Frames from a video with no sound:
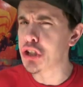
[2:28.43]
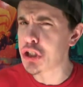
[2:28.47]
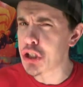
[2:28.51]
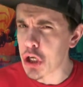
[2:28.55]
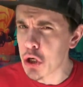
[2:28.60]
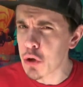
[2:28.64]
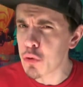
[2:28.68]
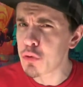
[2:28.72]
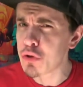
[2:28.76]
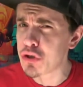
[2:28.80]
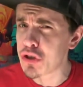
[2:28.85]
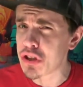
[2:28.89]

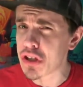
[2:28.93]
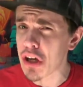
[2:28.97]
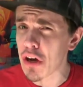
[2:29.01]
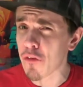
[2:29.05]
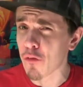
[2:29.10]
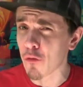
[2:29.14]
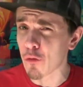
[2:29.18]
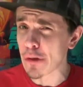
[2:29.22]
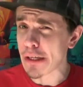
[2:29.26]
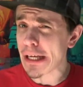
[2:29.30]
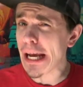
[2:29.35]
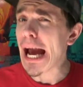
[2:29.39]
dose
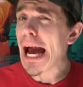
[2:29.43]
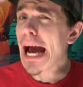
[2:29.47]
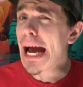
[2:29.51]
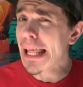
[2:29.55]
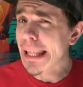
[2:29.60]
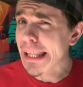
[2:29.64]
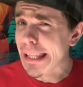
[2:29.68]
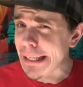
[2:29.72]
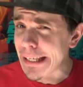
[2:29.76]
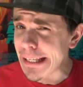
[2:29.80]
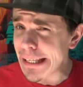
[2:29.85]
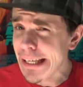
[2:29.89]
of
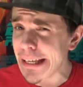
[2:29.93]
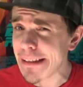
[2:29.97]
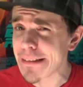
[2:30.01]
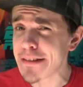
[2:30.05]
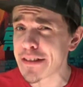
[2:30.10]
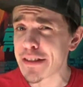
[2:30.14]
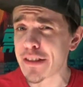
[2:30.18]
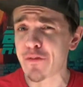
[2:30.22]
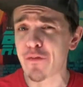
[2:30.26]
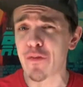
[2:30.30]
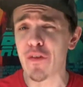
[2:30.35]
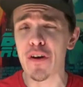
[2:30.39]
reality in
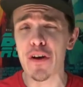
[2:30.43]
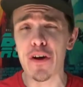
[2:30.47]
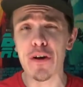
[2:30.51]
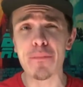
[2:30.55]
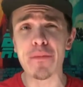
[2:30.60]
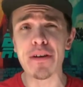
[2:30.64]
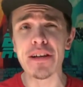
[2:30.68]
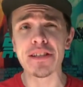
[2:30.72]
this film.